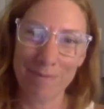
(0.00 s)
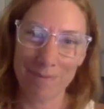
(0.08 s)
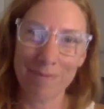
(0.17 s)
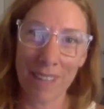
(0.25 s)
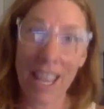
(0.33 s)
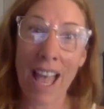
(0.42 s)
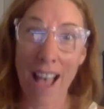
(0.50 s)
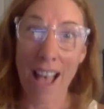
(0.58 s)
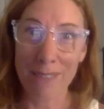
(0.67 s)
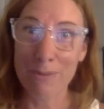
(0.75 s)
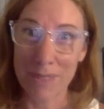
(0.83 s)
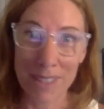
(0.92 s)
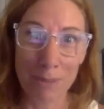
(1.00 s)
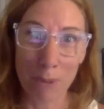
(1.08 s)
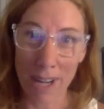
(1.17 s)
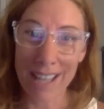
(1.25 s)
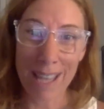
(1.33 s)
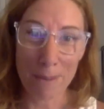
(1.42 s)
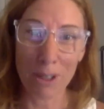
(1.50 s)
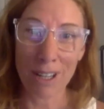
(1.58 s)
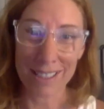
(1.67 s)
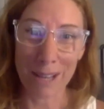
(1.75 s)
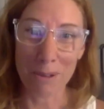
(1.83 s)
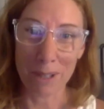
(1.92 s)
Yeah, when I came
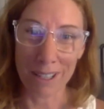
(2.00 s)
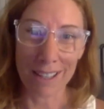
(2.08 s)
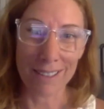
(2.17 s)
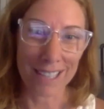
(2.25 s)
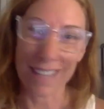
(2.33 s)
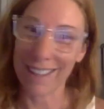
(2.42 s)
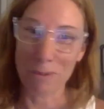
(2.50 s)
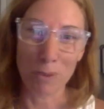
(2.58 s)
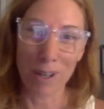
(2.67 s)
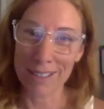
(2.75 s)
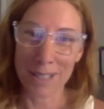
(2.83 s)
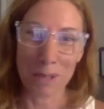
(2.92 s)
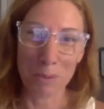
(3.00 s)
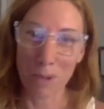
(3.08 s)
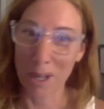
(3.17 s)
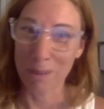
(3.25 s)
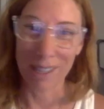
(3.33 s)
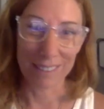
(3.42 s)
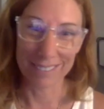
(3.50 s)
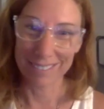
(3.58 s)
across that word, I was like, where has this word been?